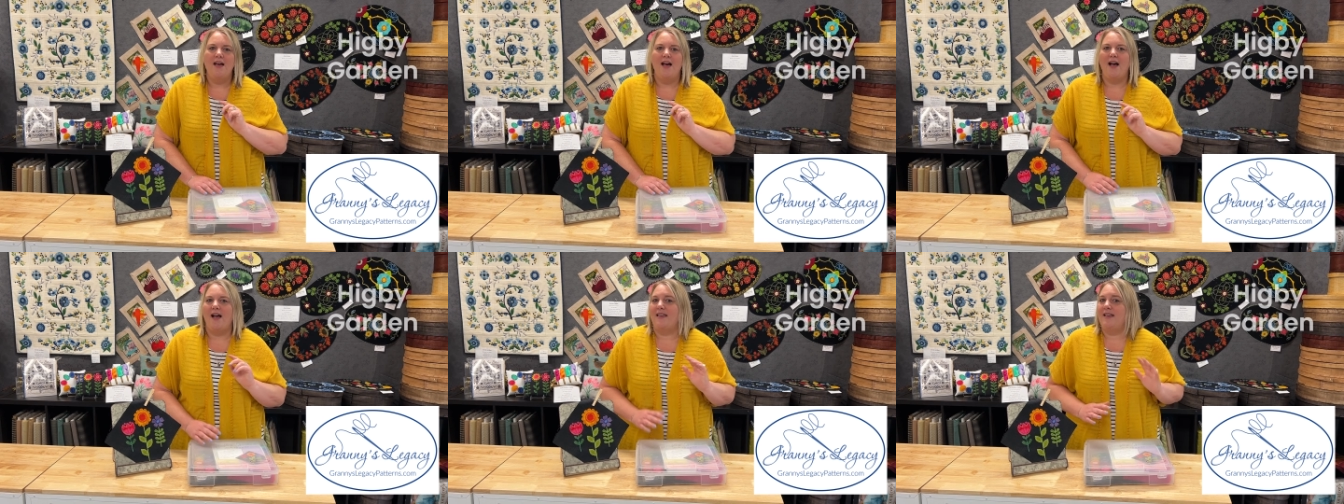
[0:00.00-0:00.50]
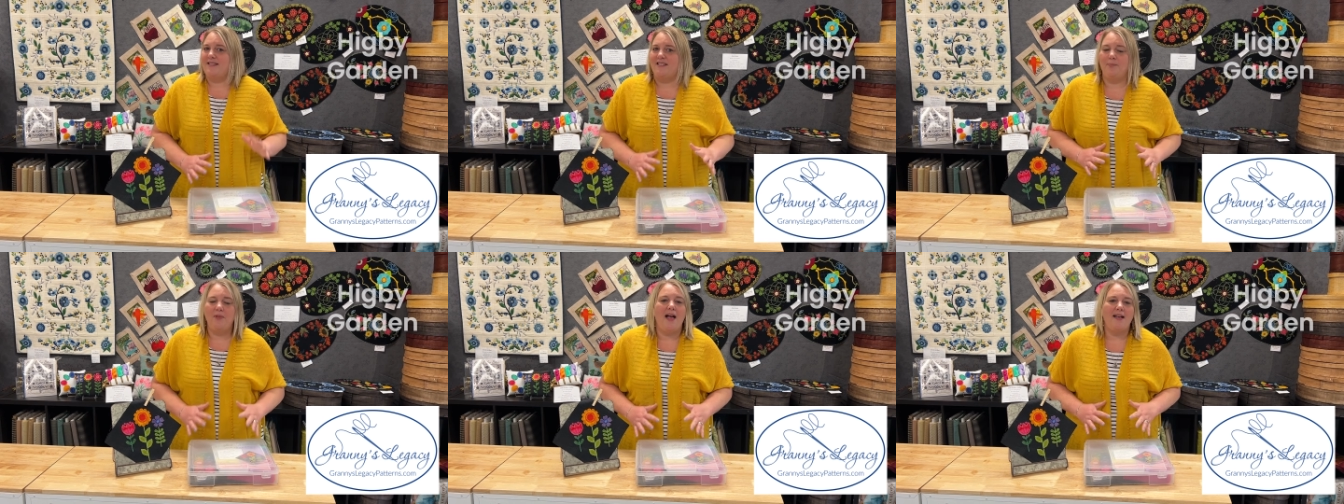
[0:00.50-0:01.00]
uh, get
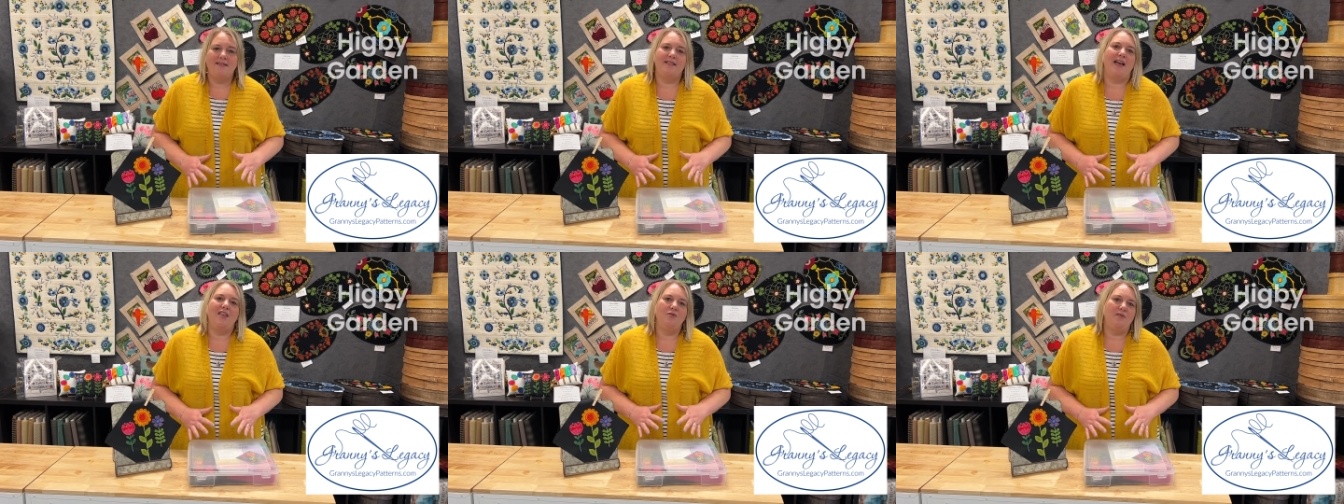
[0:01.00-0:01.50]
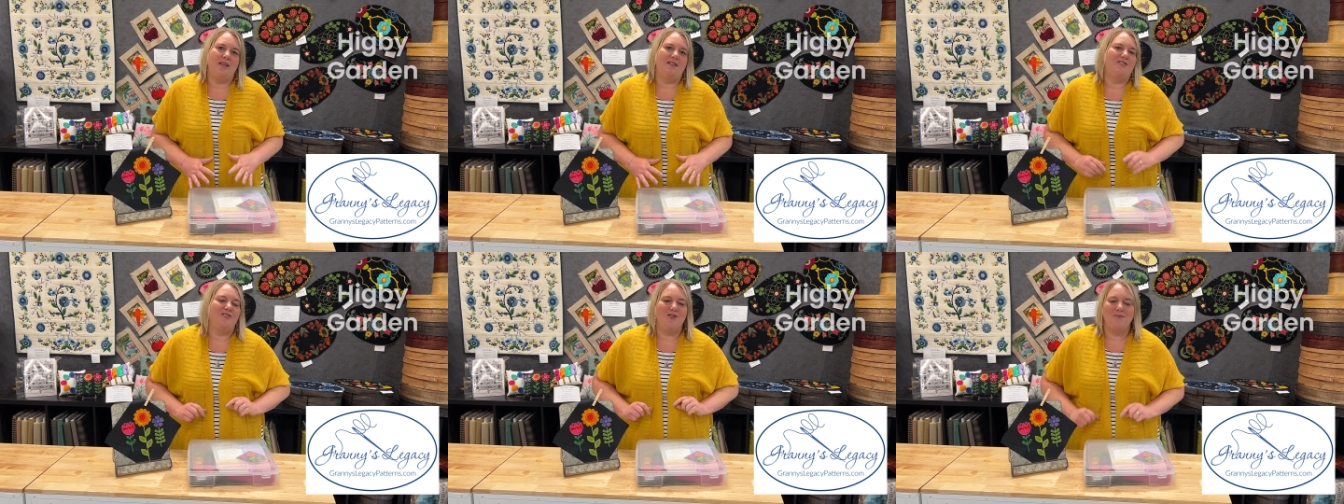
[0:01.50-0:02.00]
supplies that you
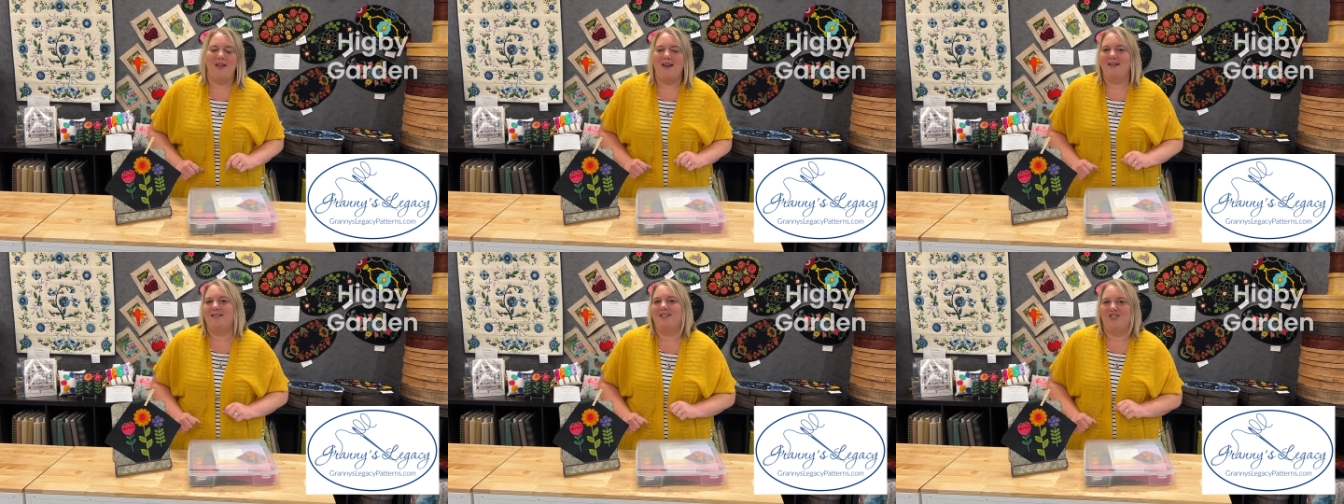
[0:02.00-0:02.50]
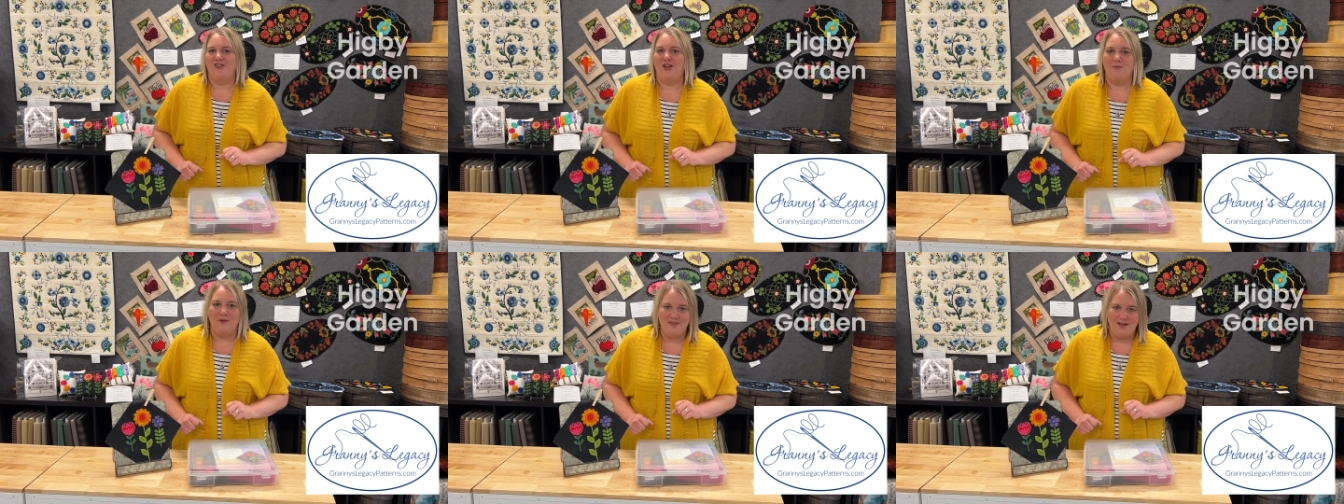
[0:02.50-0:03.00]
need so you're ready to stitch
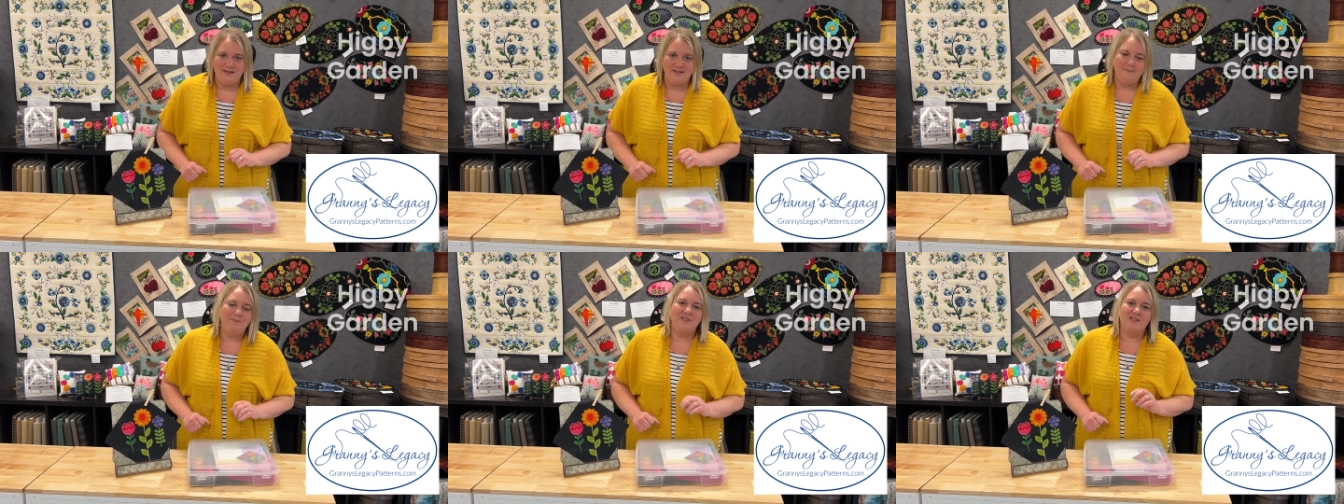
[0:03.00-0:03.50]
along with us.